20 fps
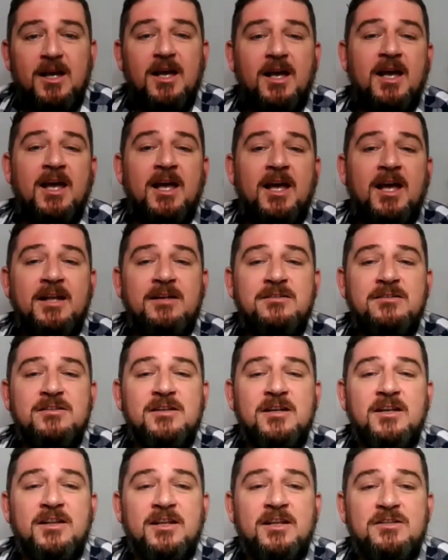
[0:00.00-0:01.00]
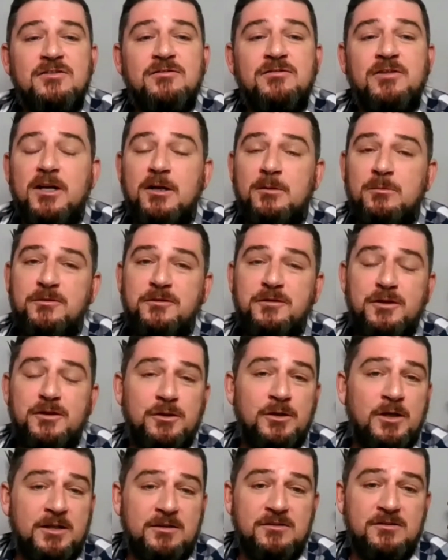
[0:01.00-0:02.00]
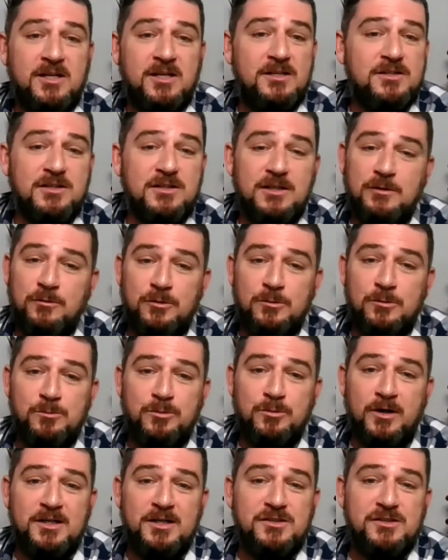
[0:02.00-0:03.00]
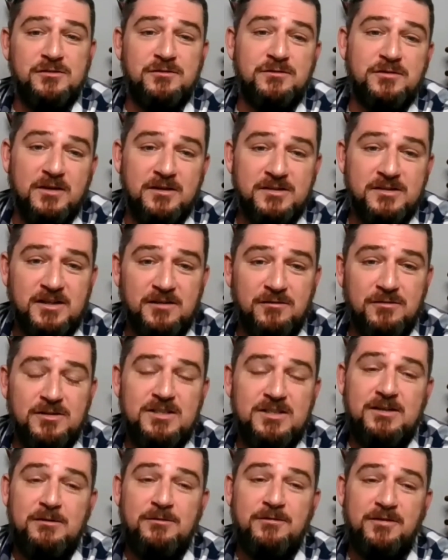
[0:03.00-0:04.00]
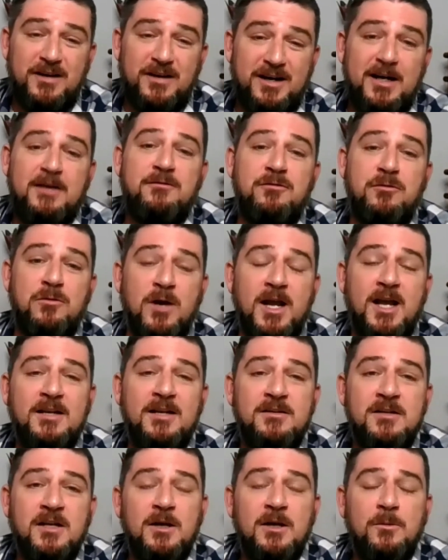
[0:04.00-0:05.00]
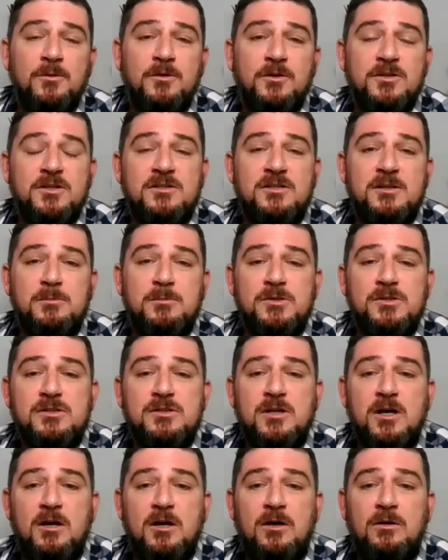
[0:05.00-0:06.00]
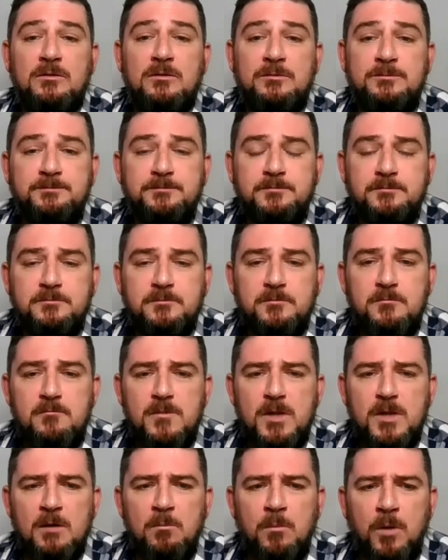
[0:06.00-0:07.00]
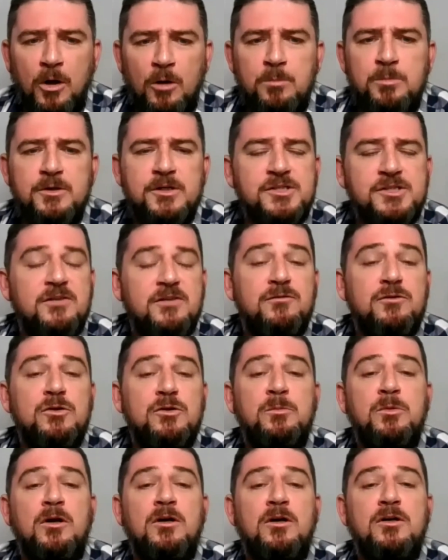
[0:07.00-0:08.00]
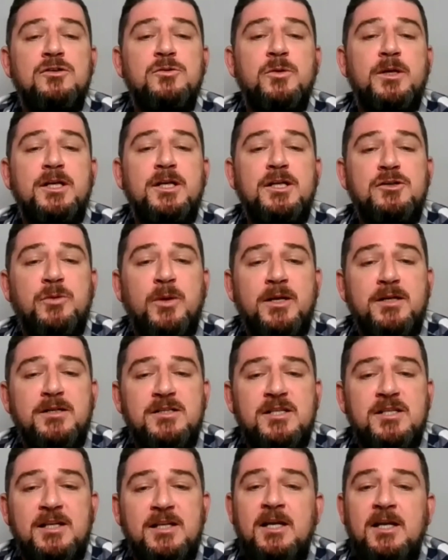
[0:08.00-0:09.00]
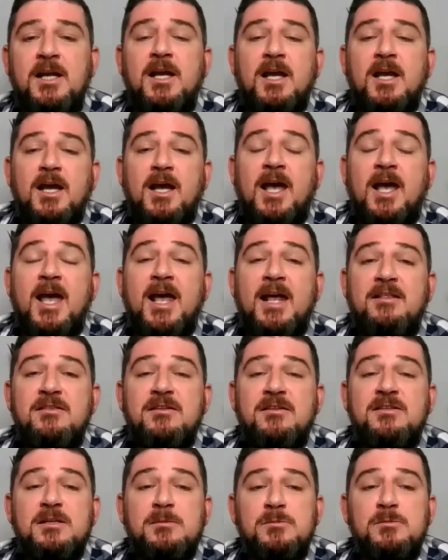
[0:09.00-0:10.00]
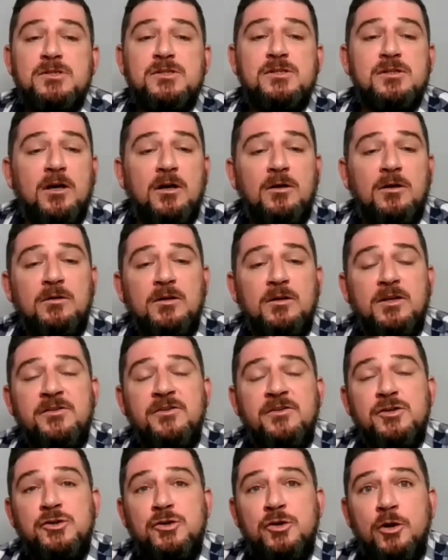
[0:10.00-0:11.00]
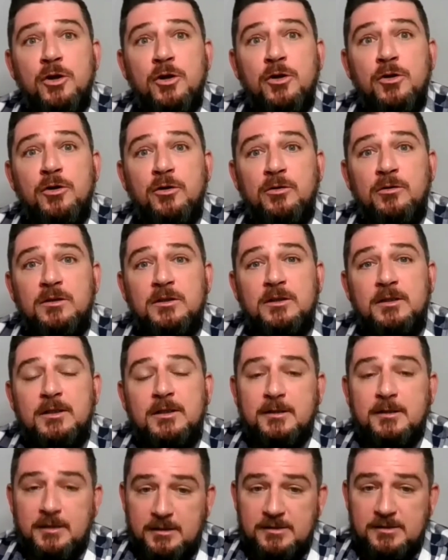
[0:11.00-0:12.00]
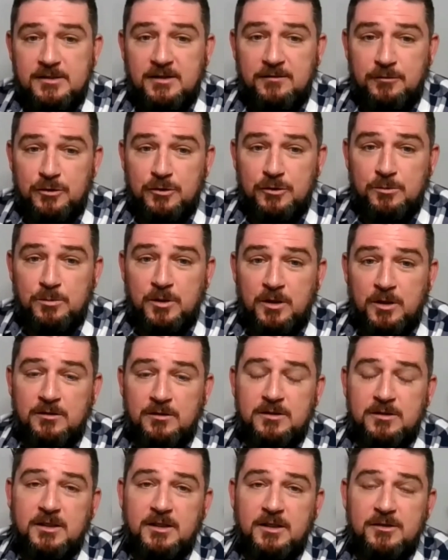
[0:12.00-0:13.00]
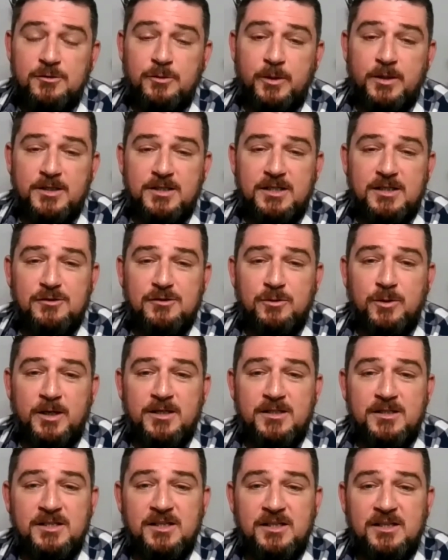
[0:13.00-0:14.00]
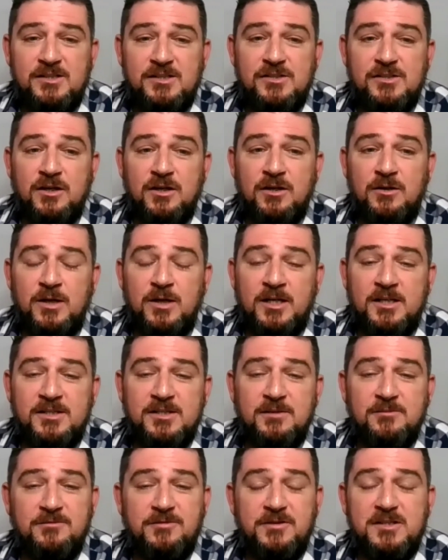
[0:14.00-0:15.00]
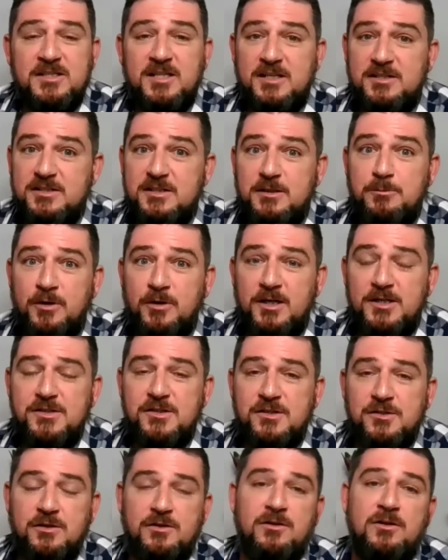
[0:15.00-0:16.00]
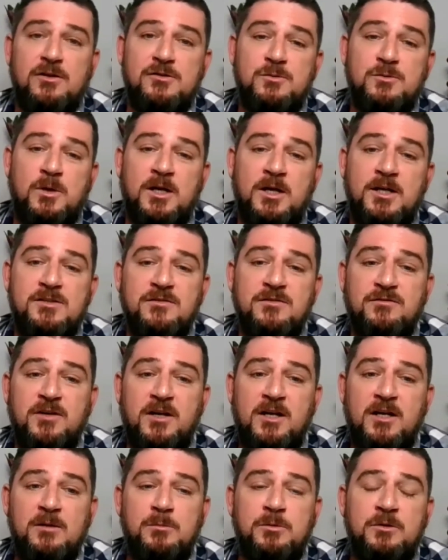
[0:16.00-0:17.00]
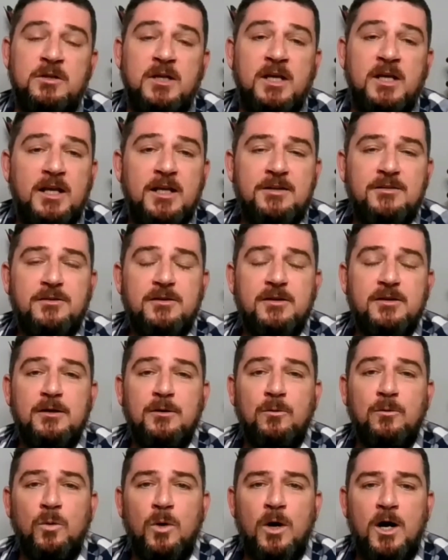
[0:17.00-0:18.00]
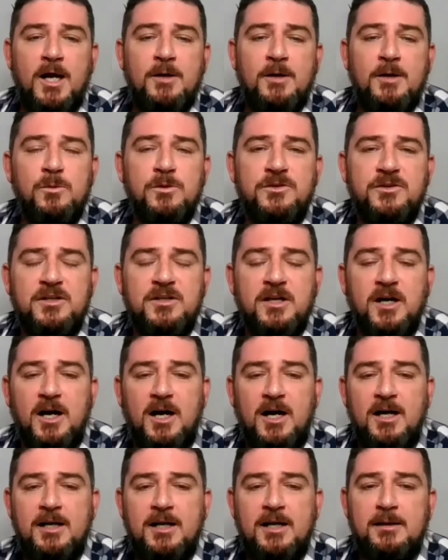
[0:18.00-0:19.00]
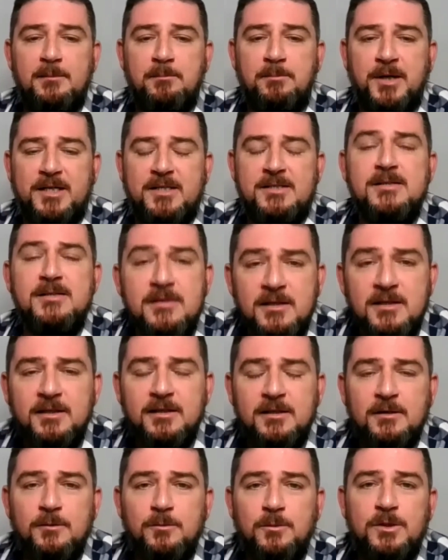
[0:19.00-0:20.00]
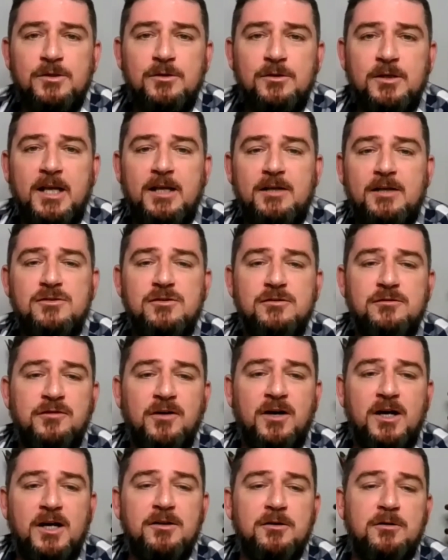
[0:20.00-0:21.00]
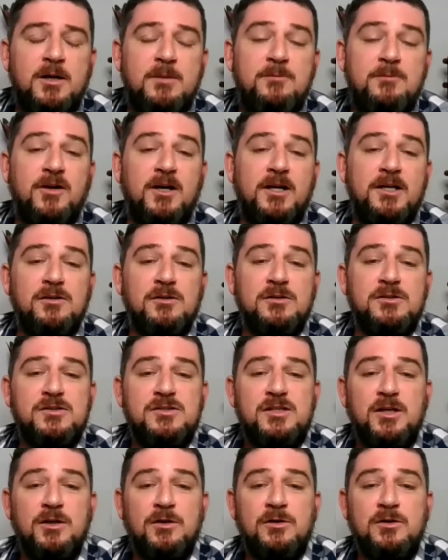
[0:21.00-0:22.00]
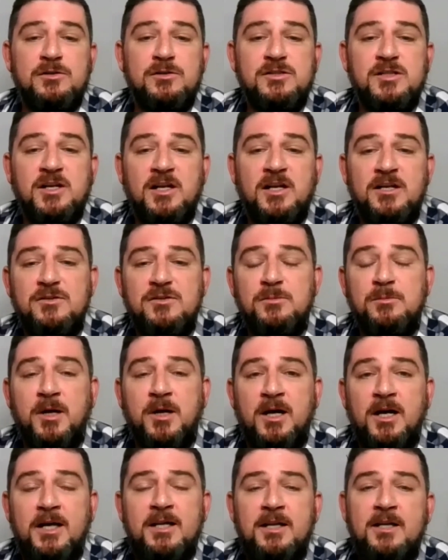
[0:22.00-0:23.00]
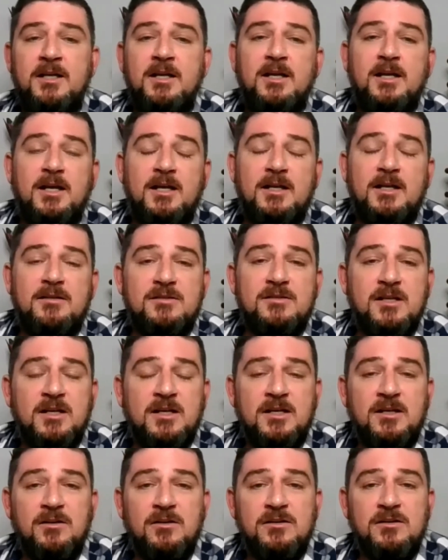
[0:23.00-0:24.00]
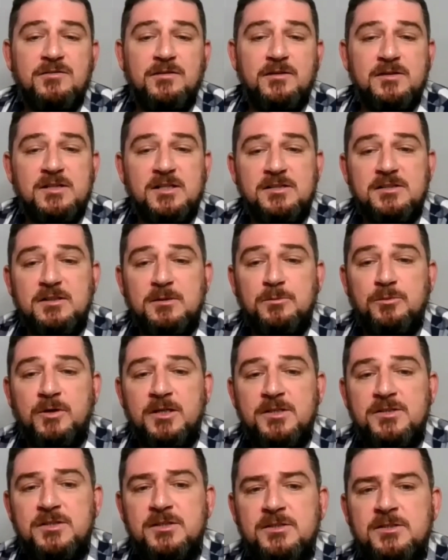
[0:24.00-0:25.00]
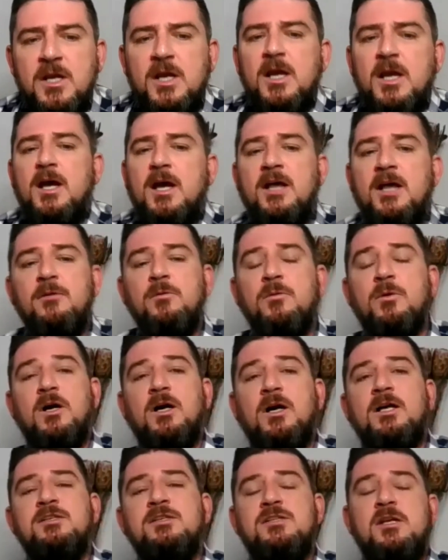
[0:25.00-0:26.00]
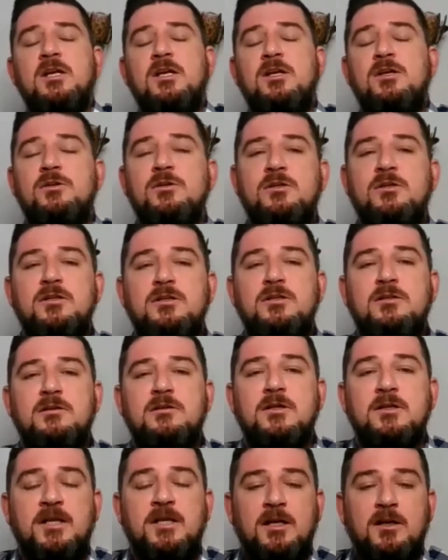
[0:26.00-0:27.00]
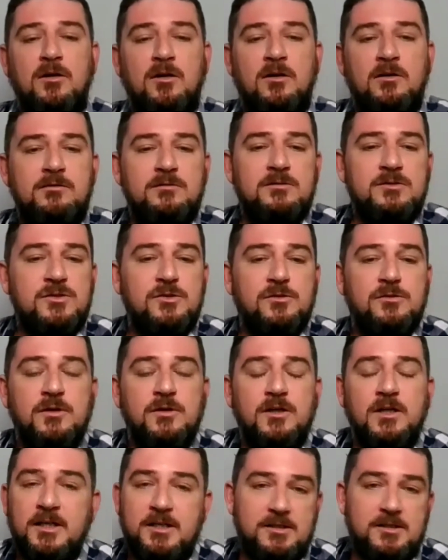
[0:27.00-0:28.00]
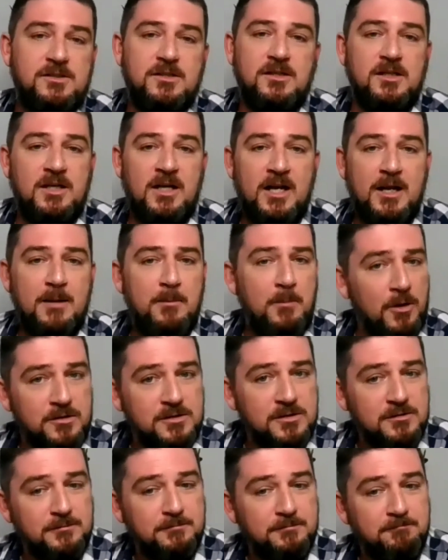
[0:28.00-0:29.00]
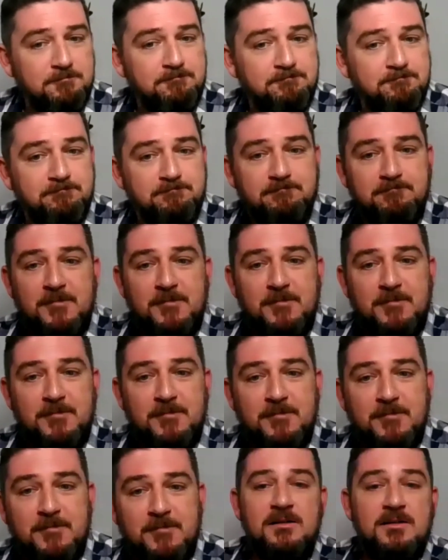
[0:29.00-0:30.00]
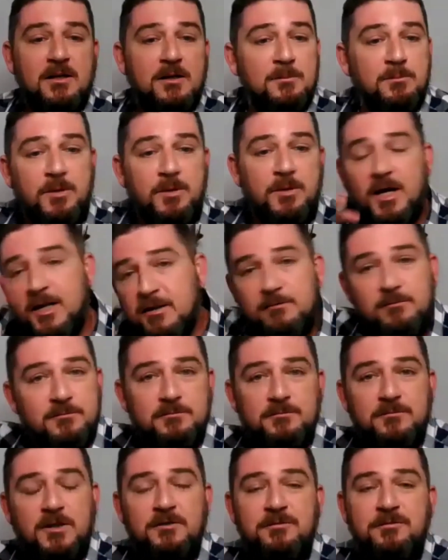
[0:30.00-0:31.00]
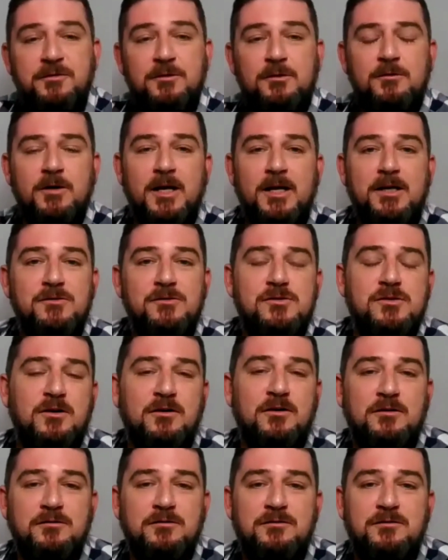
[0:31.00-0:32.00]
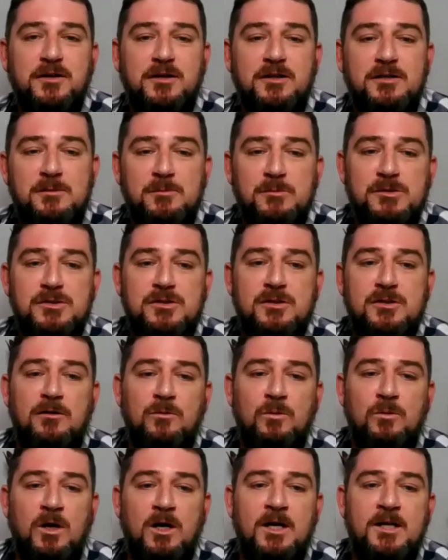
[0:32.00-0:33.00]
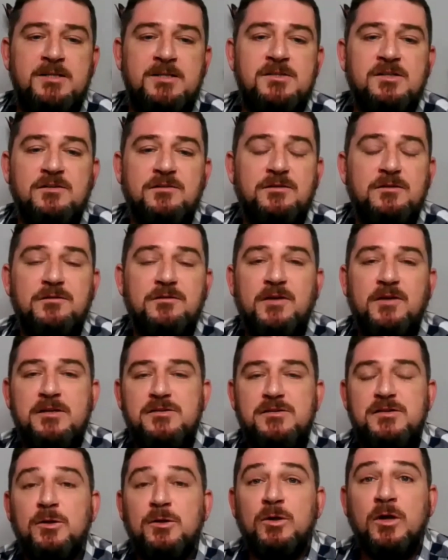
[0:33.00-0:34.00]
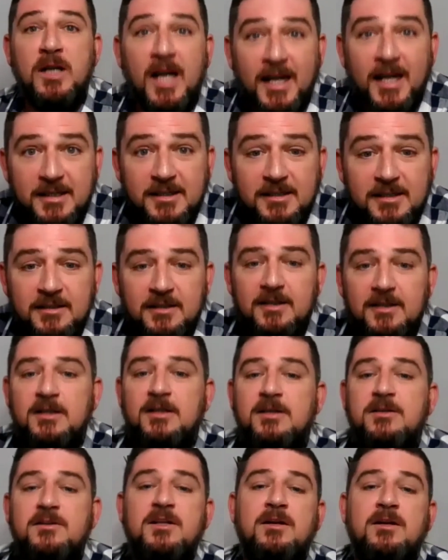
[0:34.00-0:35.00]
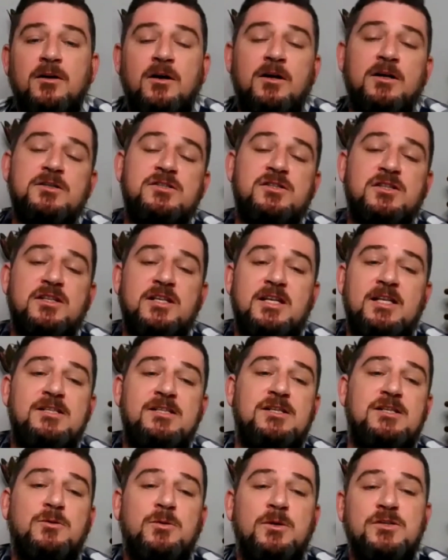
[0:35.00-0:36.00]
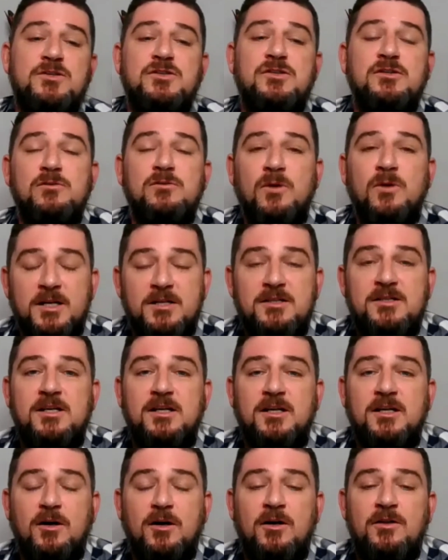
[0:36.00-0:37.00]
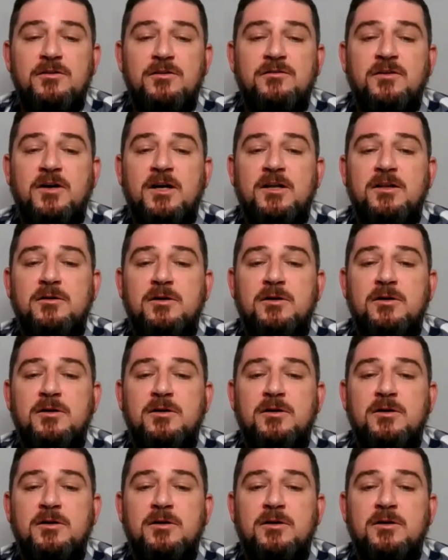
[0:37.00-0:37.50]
And that's available for you at tasting room price of 75 Rand. We've got the Diemersdal Marlborough Sauvignon Blanc 2020 and the Diemersdal The Journal Sauvignon Blanc 2020. So some fantastic prices on those wines available. Hit the Wine with Guy button when you head to viathegrapevine.co.za to buy at those fantastic prices. Otherwise, you can get along to LiquorCity Claremont and buy a full range of Diemersdal wines. If you fancy your luck, then answer the easy question right here on the Via the